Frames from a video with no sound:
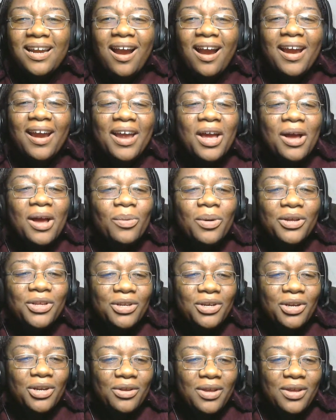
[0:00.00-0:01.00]
Car well,
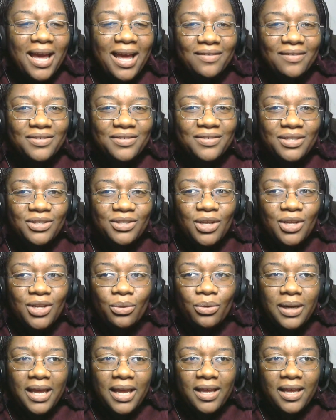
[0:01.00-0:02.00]
you know you have
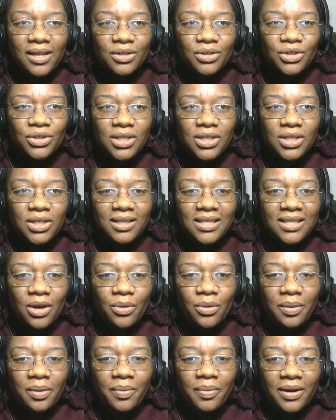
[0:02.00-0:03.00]
Stonehenge. That's
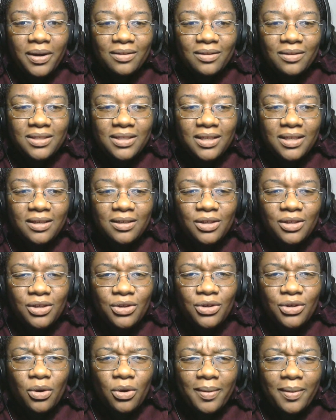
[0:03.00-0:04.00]
how we pronounce it.
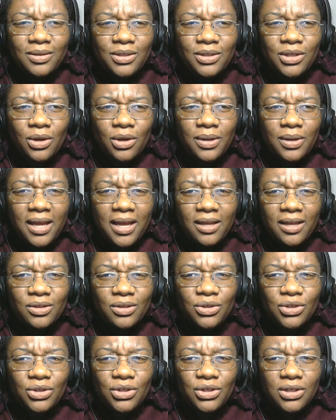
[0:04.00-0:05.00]
You know about
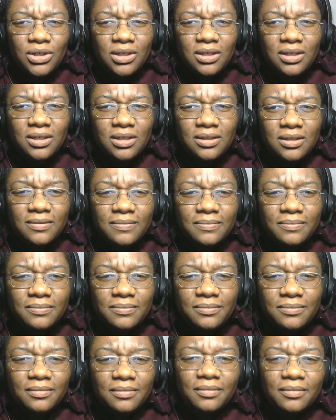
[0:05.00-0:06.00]
Stonehenge?
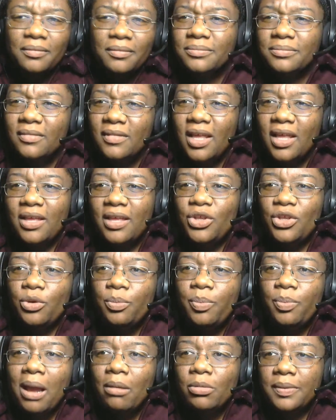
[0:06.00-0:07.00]
No. Uh, you
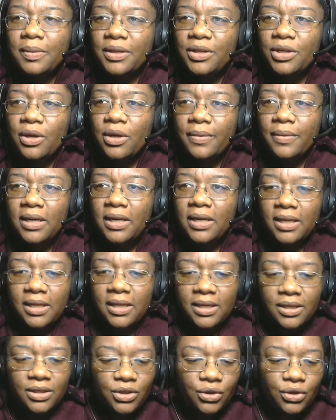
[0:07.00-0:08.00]
probably know what it
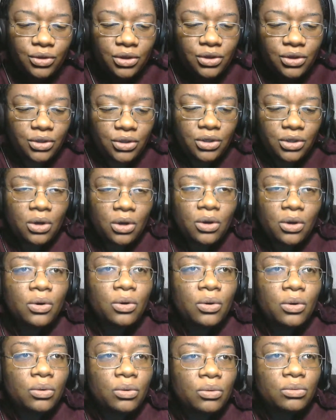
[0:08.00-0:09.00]
is. You just
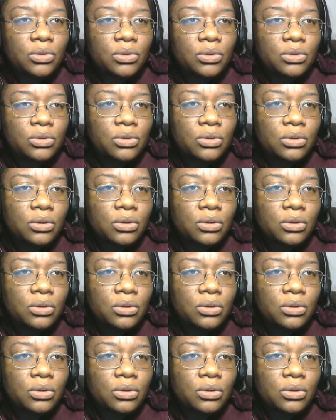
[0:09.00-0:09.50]
don't.